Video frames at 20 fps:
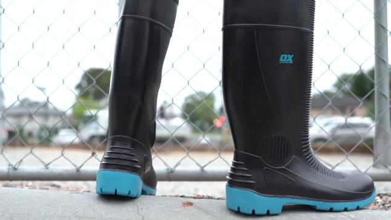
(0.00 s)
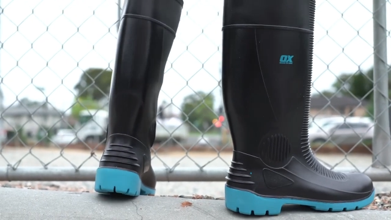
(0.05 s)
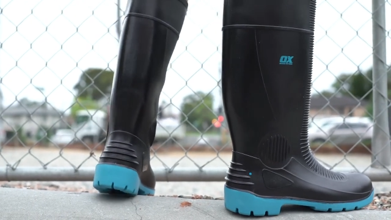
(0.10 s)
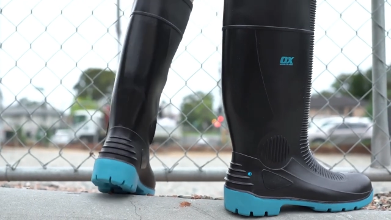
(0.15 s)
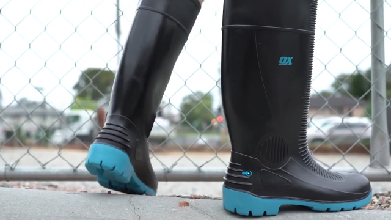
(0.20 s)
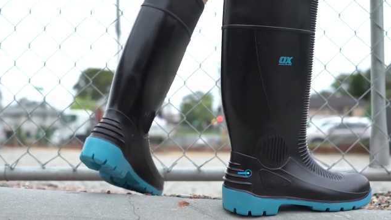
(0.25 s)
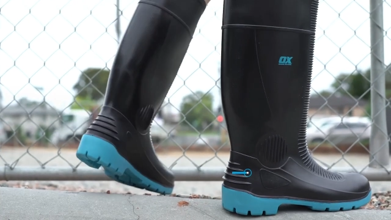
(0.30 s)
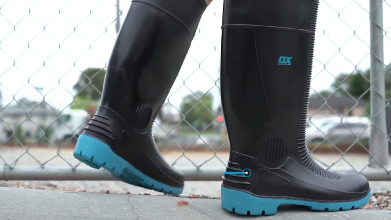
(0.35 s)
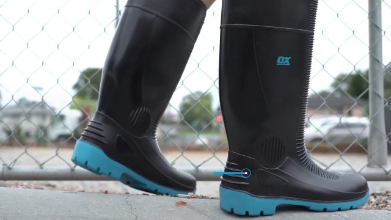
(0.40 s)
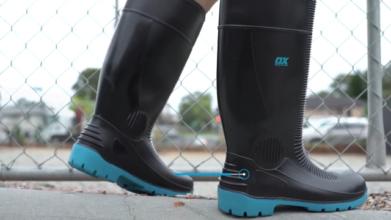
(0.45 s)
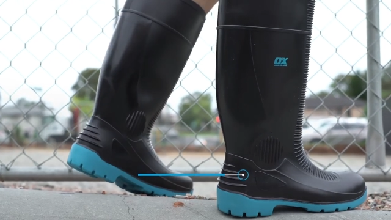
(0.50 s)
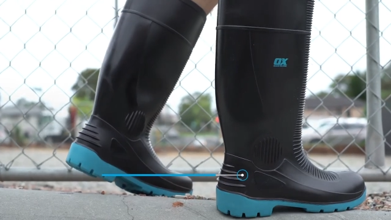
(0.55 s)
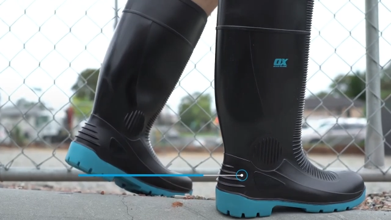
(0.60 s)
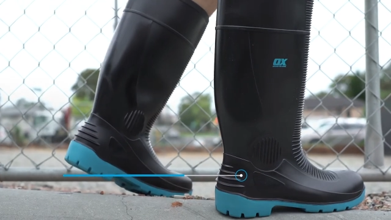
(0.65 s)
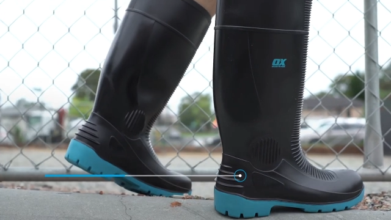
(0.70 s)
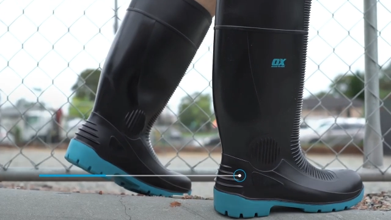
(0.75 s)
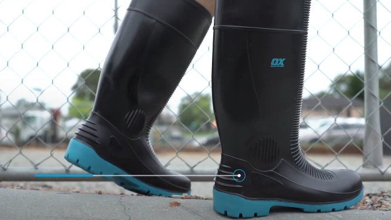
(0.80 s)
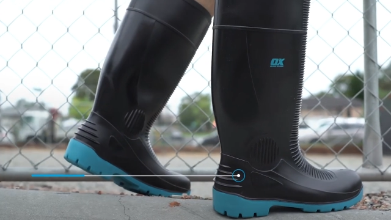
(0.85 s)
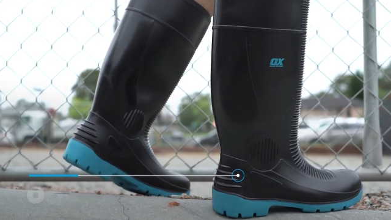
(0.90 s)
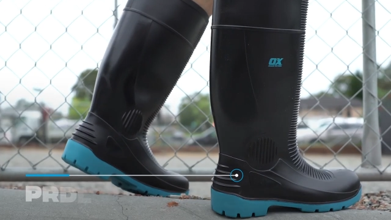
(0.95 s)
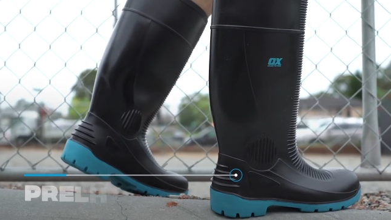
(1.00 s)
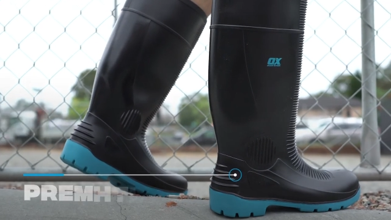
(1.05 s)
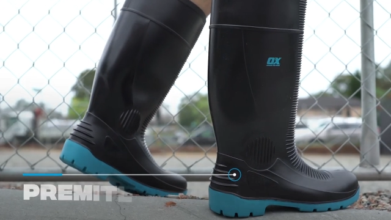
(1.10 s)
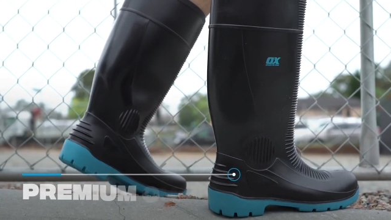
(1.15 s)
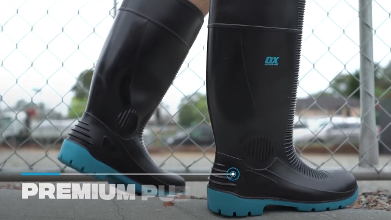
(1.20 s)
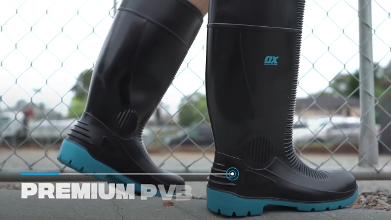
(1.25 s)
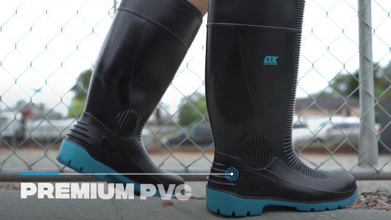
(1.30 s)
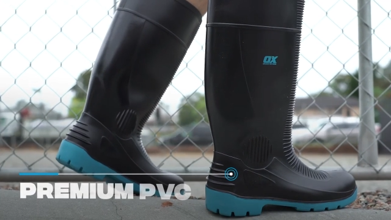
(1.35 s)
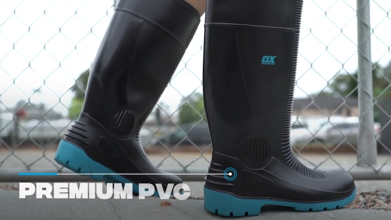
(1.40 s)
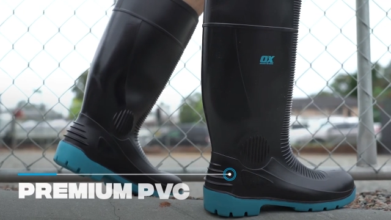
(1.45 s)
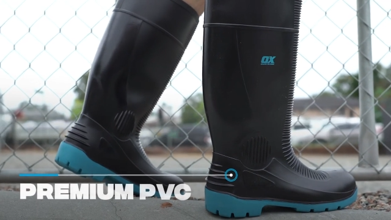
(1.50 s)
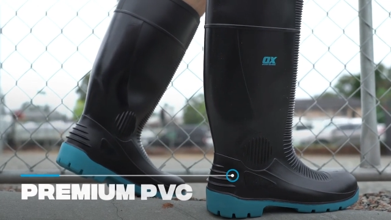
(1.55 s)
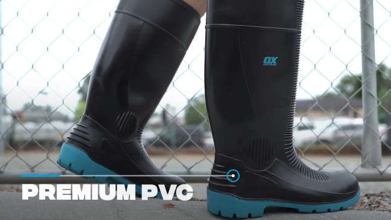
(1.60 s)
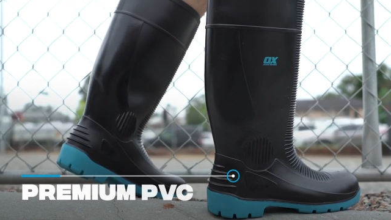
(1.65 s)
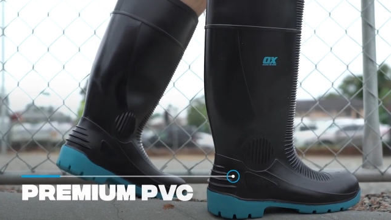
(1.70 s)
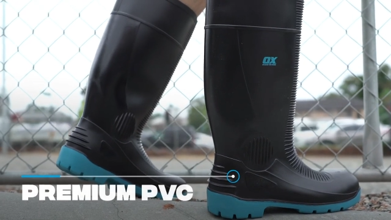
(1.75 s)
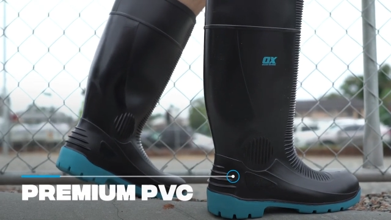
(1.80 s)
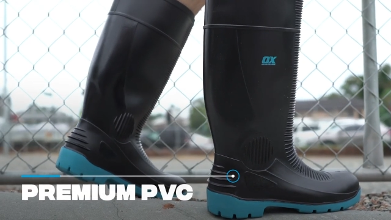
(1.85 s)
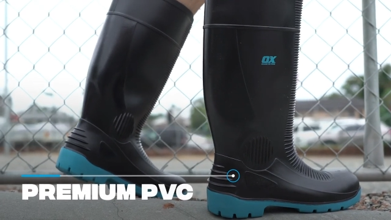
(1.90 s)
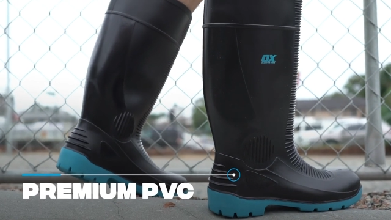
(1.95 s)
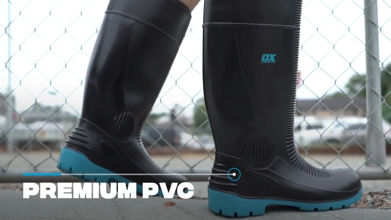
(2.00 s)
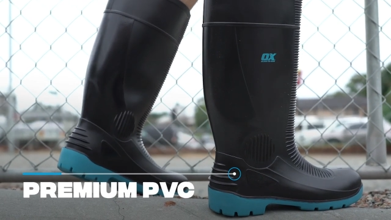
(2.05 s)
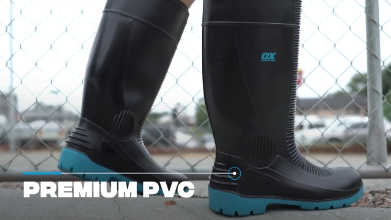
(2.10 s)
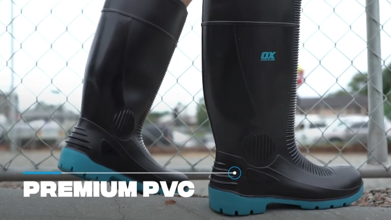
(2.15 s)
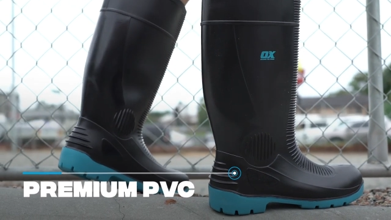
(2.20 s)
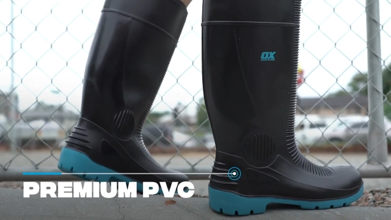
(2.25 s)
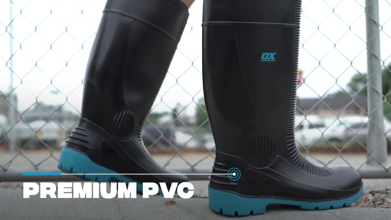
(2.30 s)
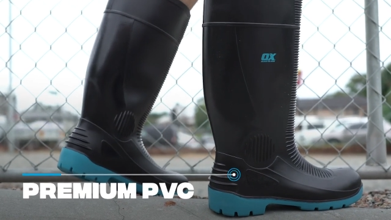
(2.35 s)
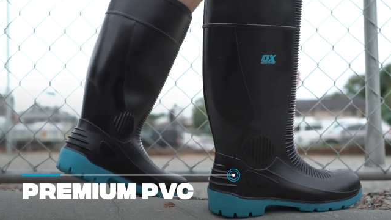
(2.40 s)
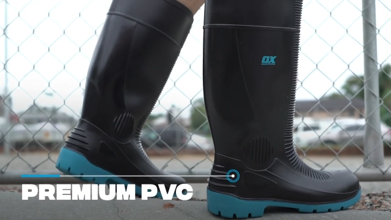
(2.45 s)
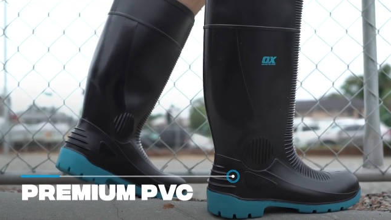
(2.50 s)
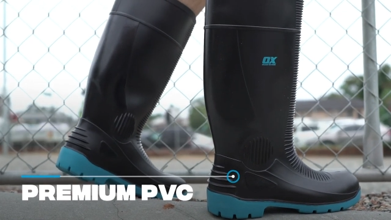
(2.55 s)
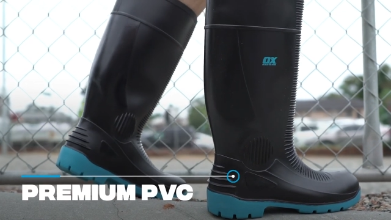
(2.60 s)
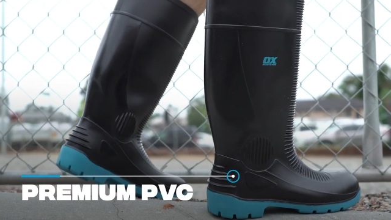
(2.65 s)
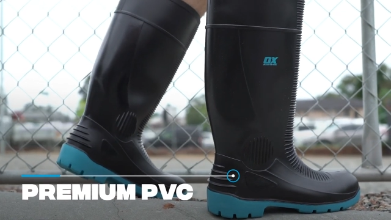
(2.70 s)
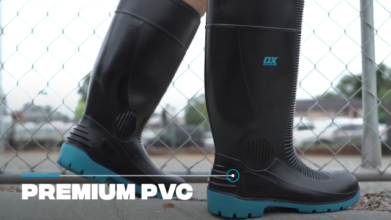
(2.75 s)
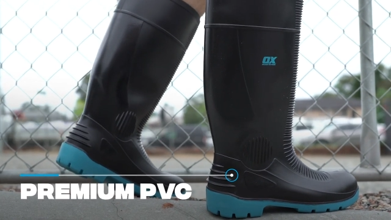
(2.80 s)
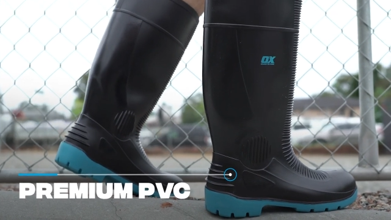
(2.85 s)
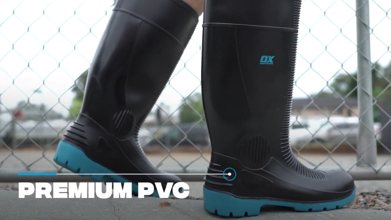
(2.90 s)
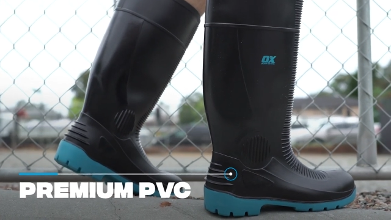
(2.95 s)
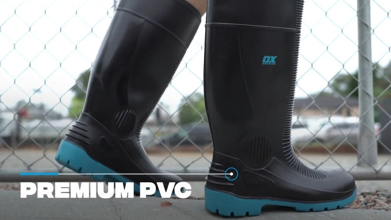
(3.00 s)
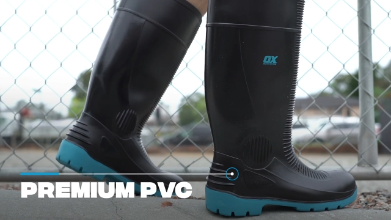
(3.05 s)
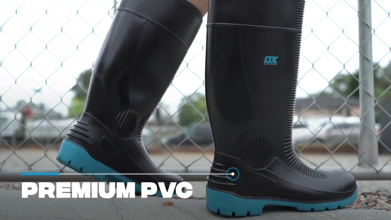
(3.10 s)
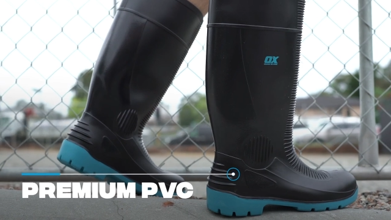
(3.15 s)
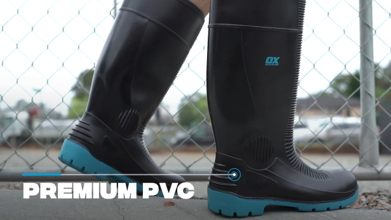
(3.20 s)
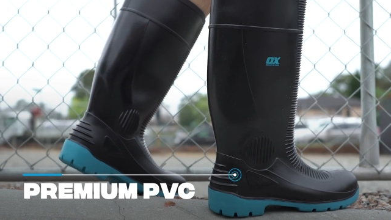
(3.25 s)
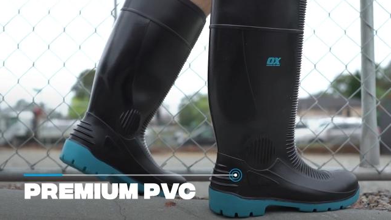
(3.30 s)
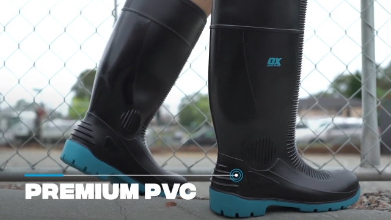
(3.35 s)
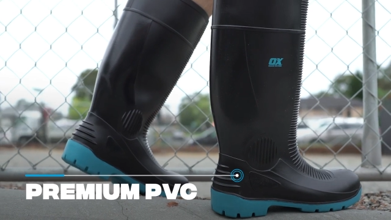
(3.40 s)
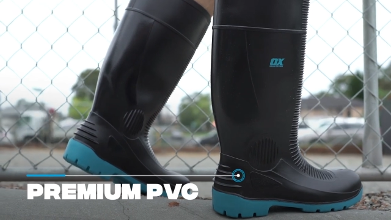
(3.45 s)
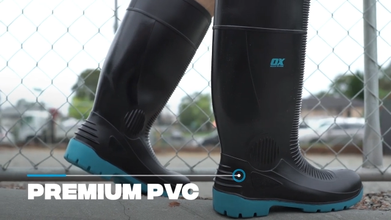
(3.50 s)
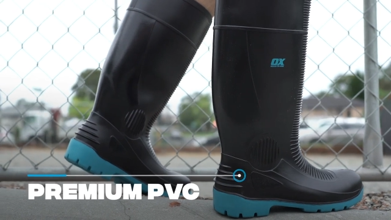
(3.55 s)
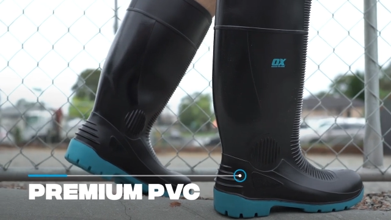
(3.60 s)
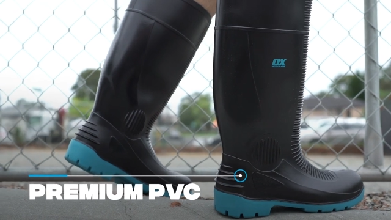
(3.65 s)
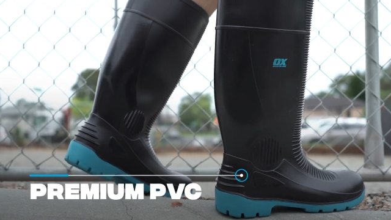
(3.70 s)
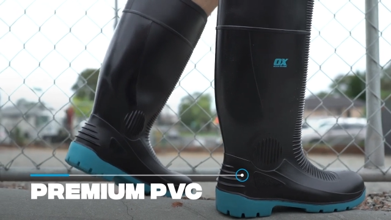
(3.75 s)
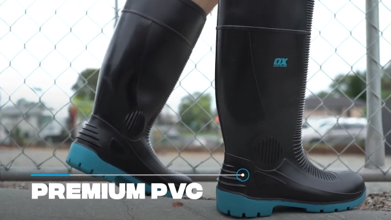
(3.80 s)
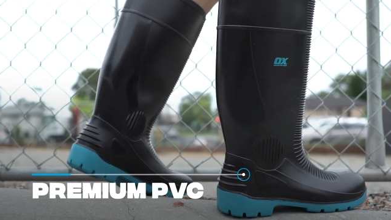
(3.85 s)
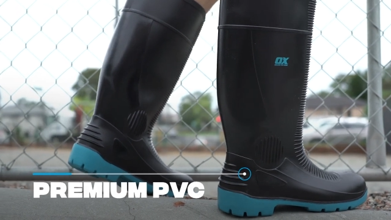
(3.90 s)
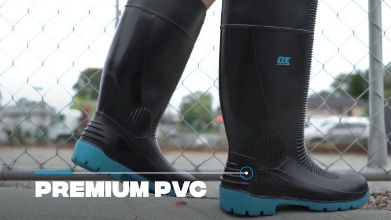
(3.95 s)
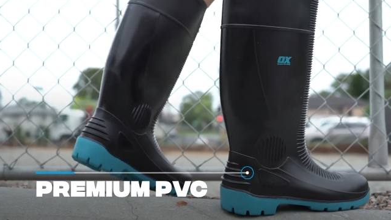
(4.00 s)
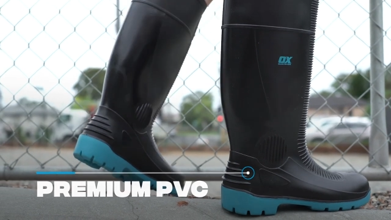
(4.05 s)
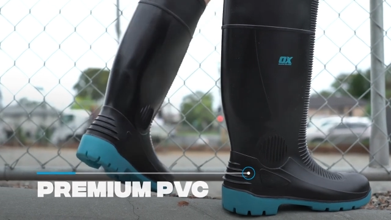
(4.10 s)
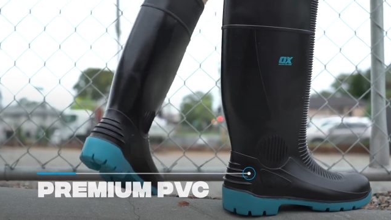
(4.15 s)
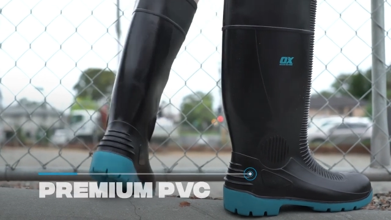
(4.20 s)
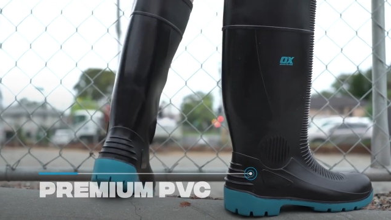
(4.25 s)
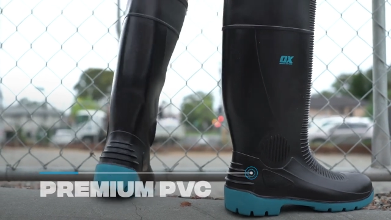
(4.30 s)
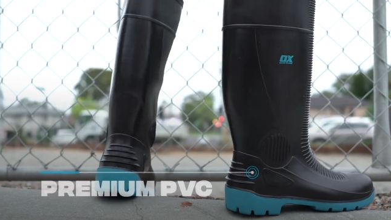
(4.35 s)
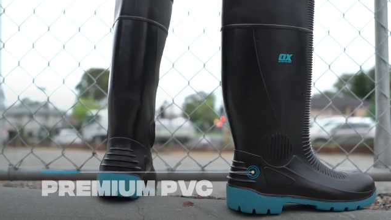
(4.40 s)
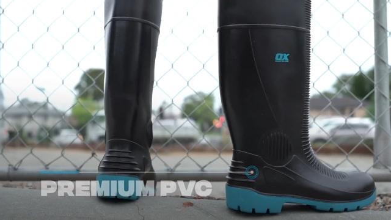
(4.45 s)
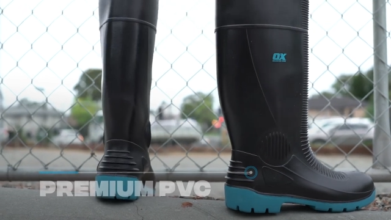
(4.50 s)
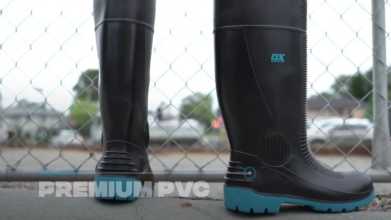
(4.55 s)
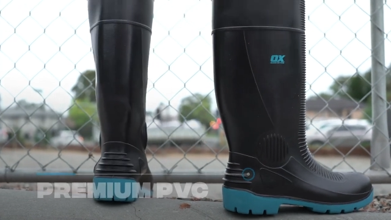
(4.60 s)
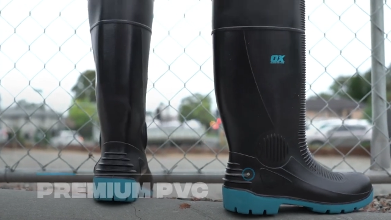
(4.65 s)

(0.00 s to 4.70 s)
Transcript: Nobody's mouth can be seen.